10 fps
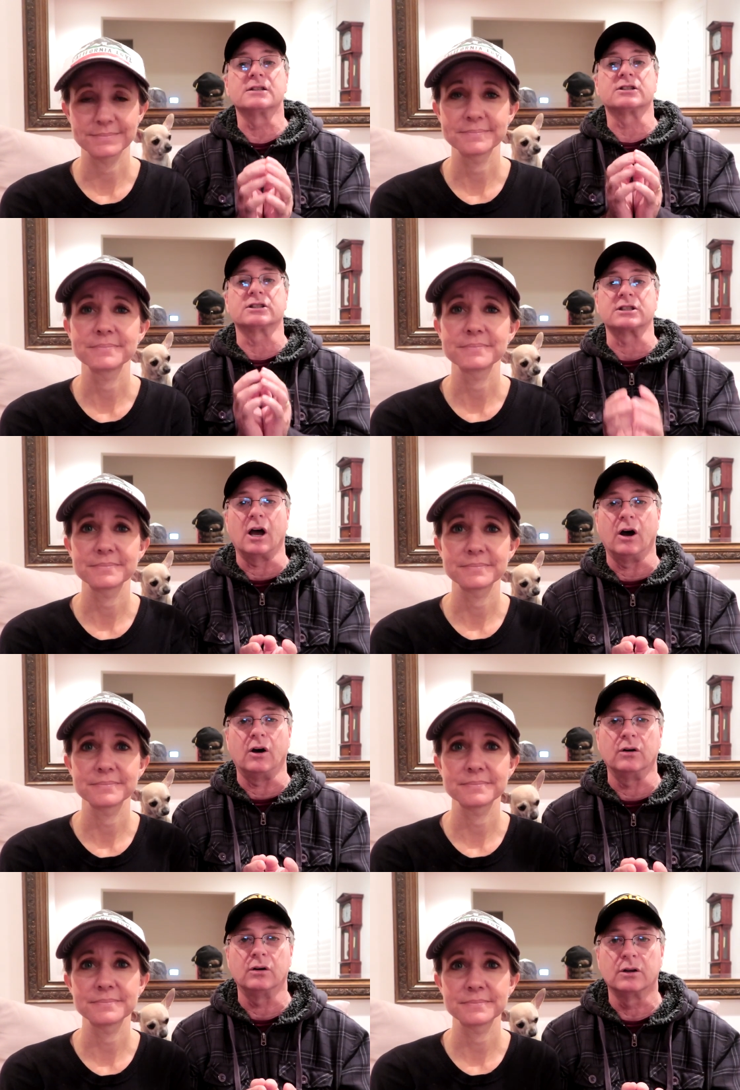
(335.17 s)

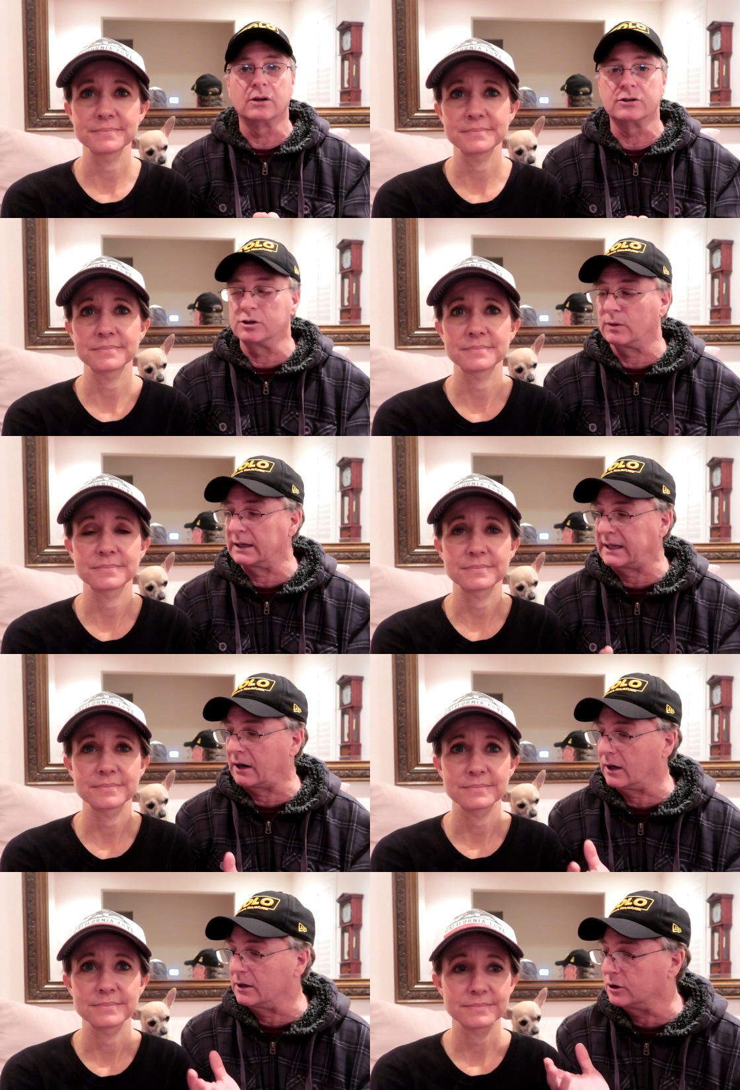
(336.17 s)
Speaker 1: so do you want to
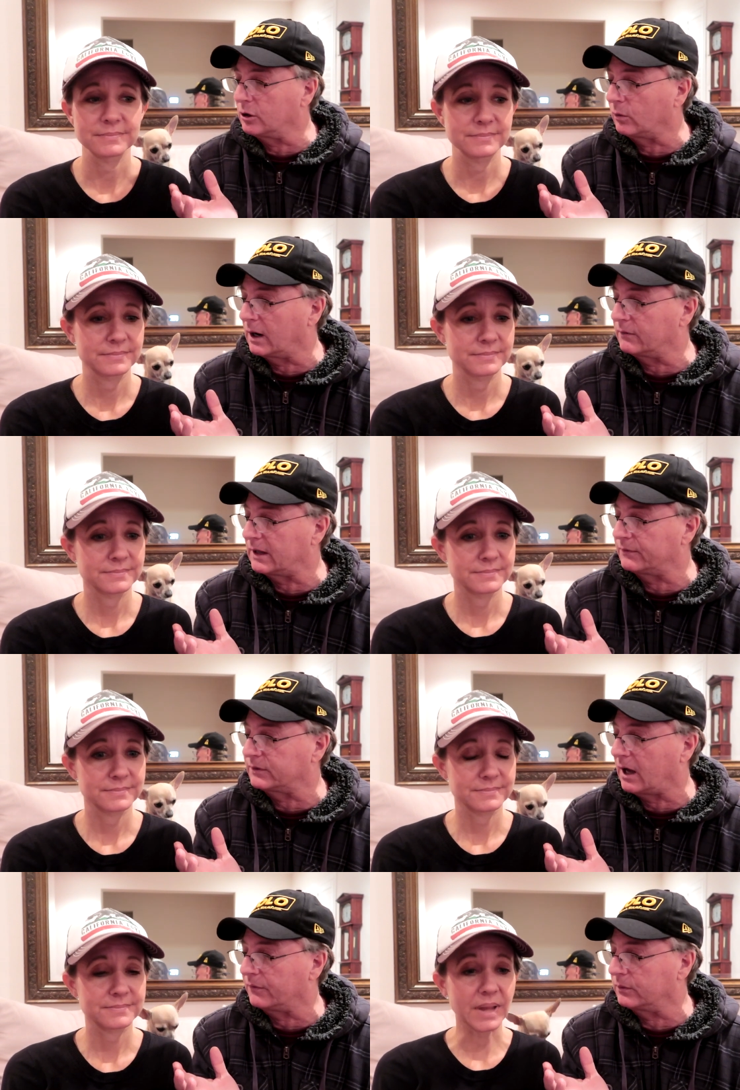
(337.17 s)
carry on? Do you know where I've left
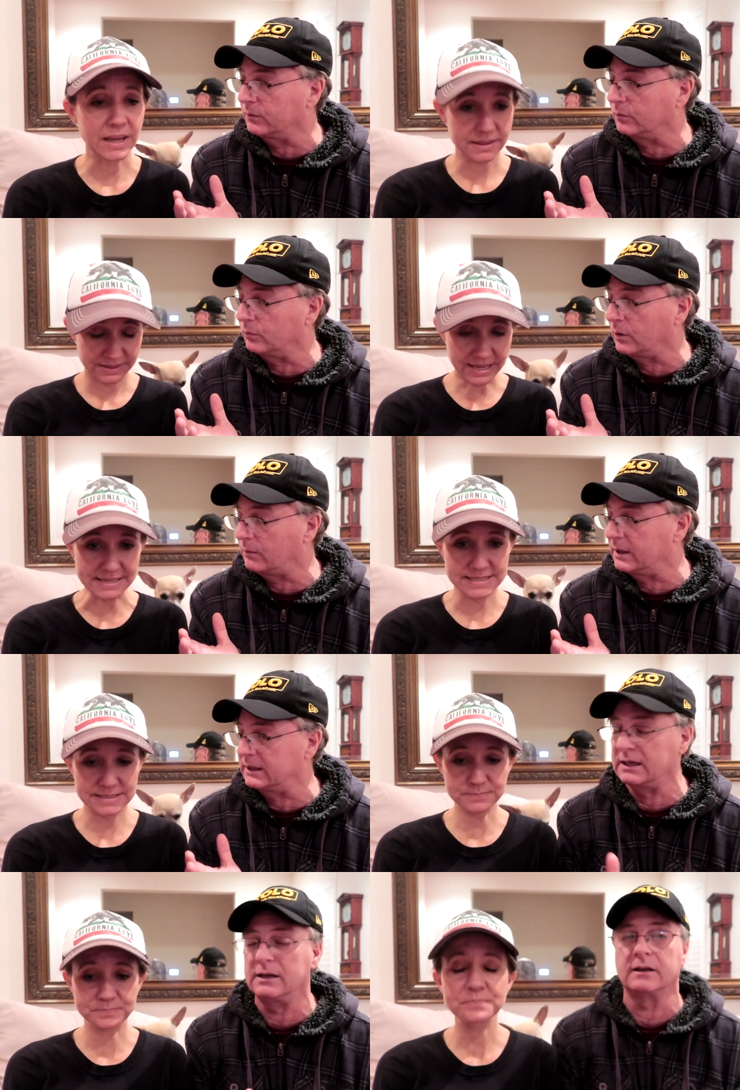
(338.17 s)
off and what yes. we
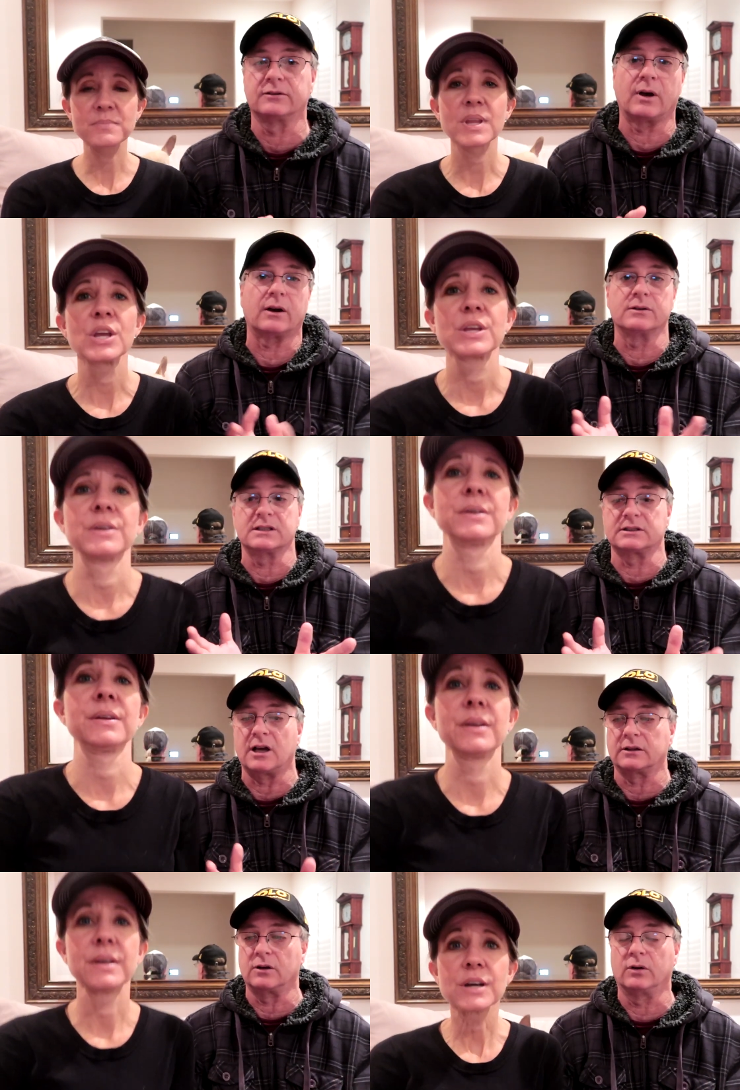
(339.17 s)
did so I don't just
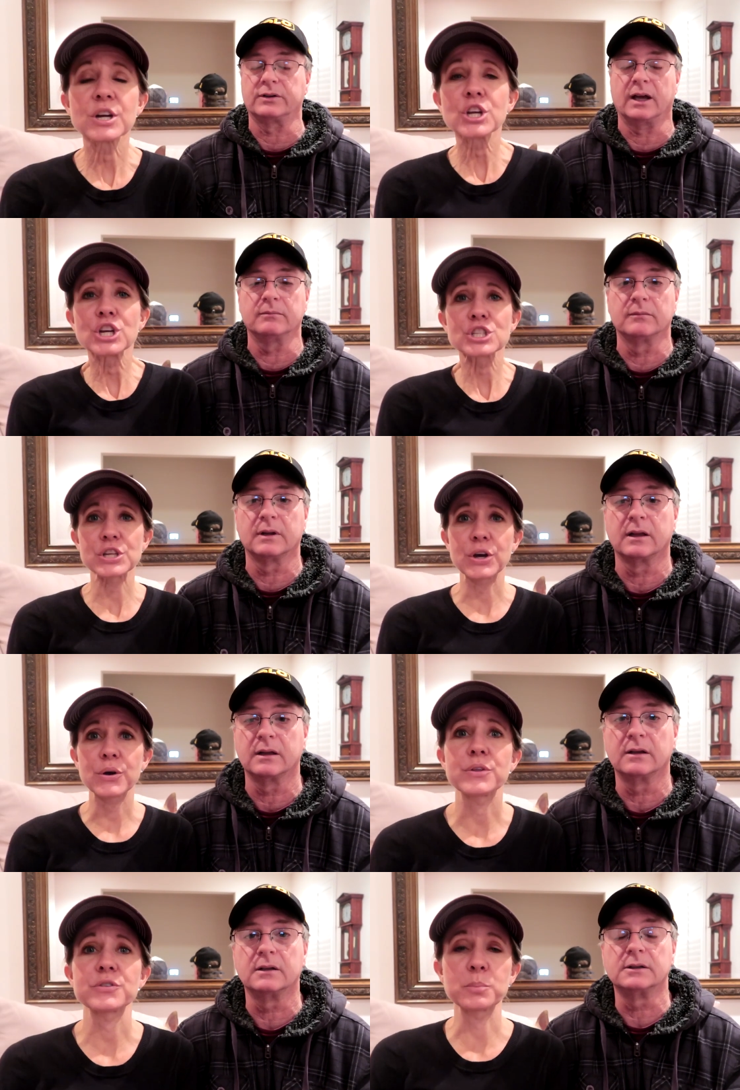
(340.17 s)
talk the whole time?
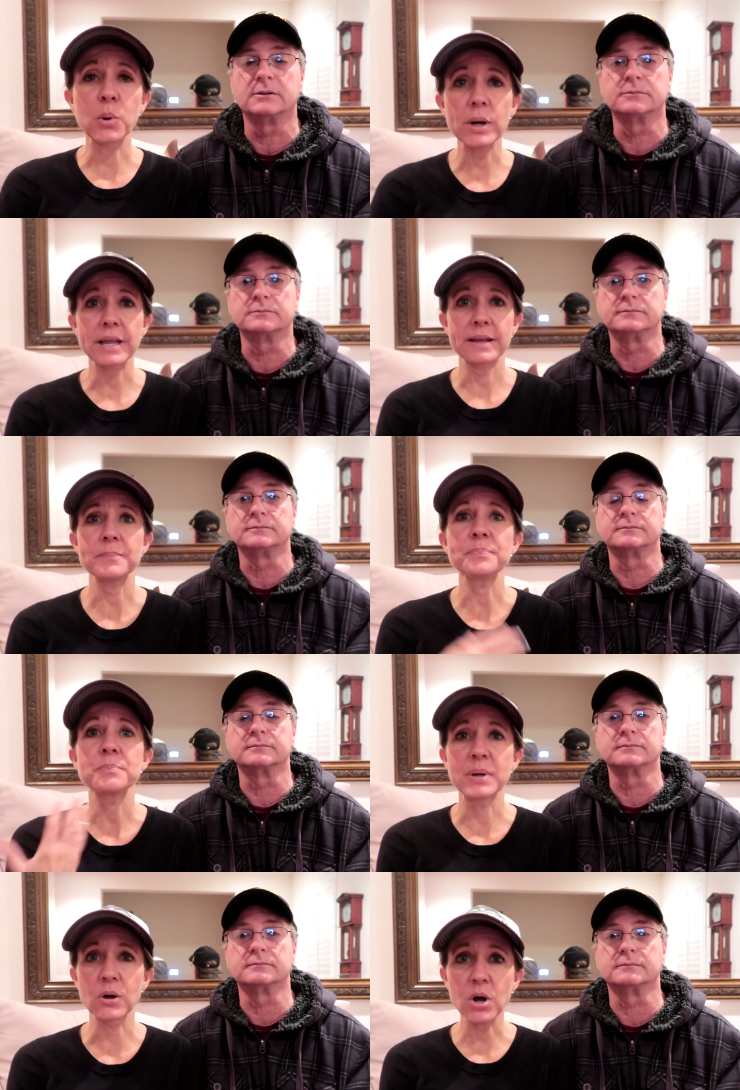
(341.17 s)
Speaker 2: So this morning,
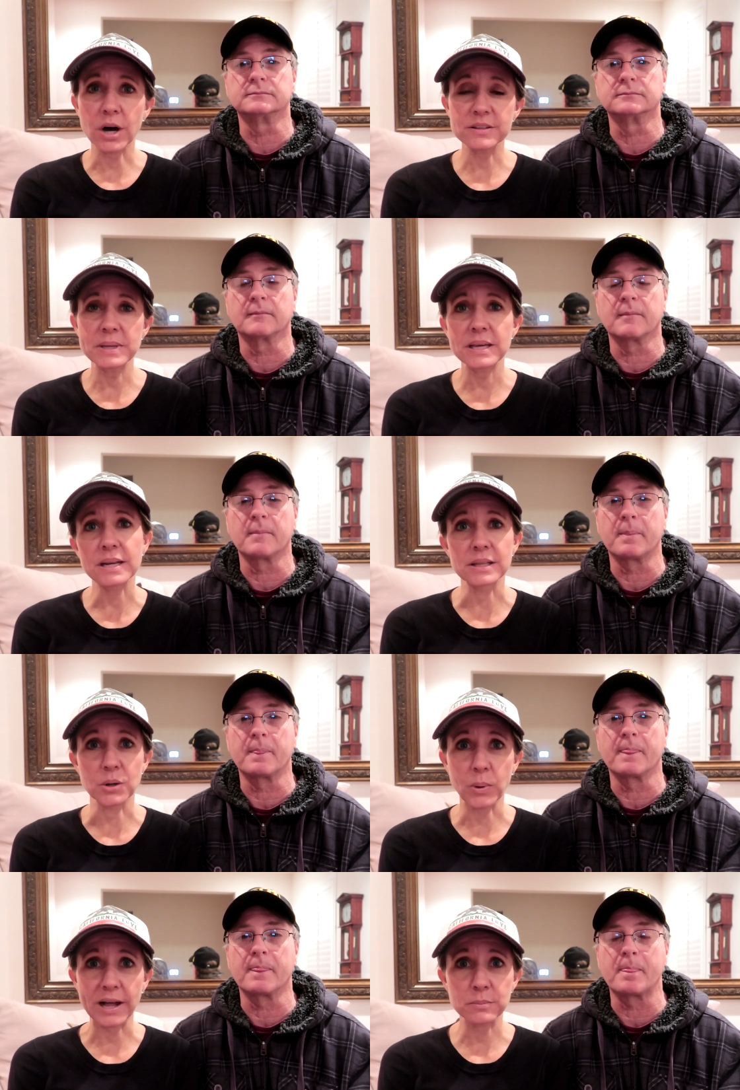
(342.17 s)
Bill called me in a
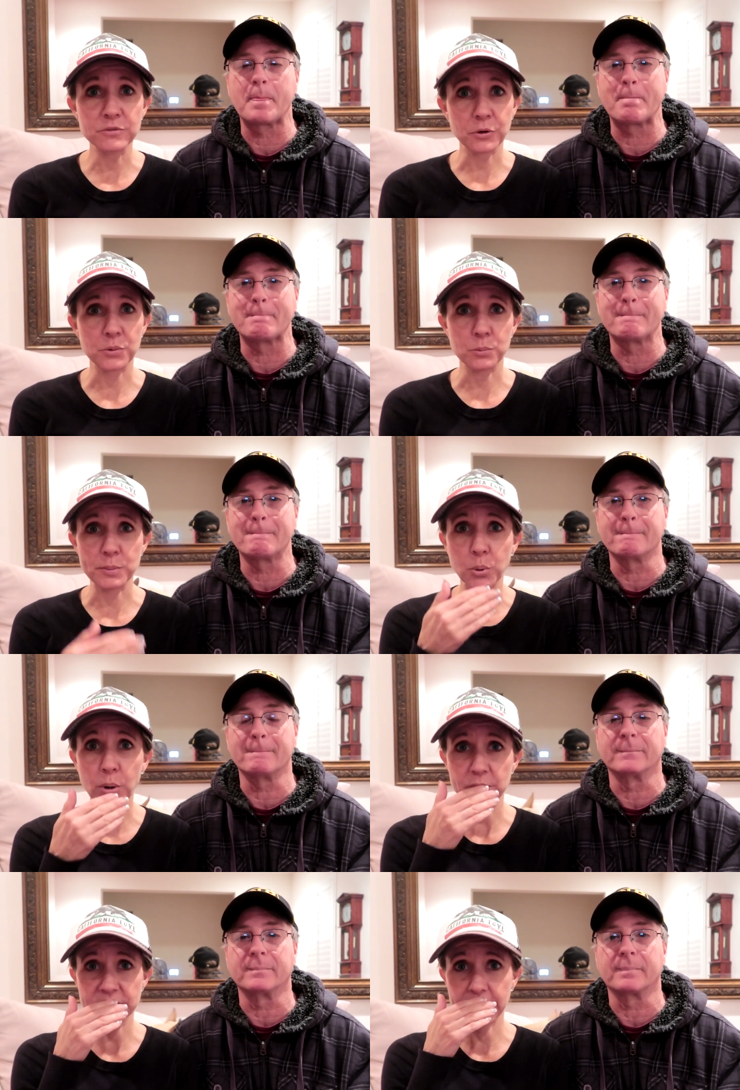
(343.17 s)
little while before the
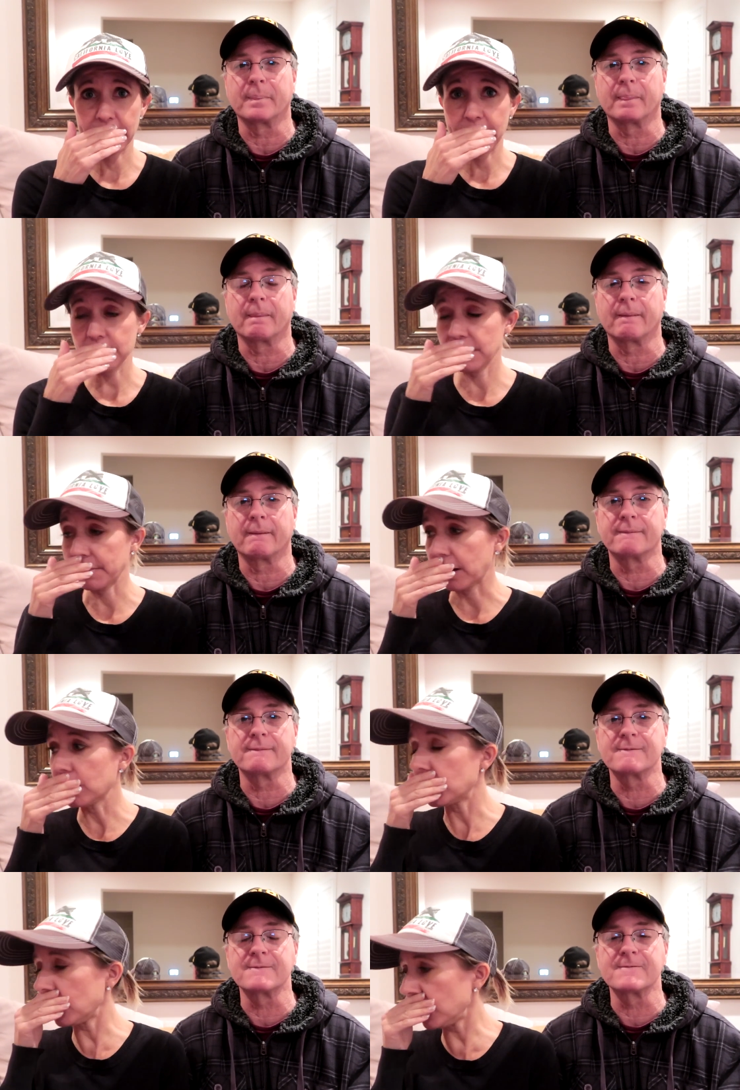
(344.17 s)
report was going to come
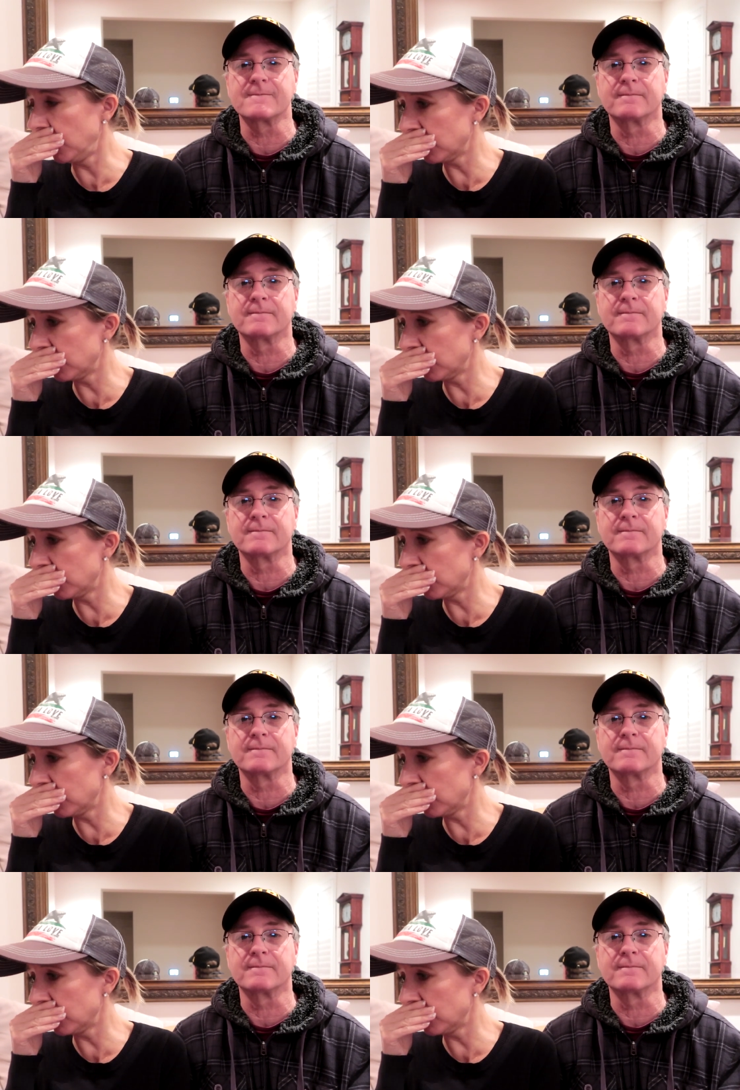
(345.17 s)
out.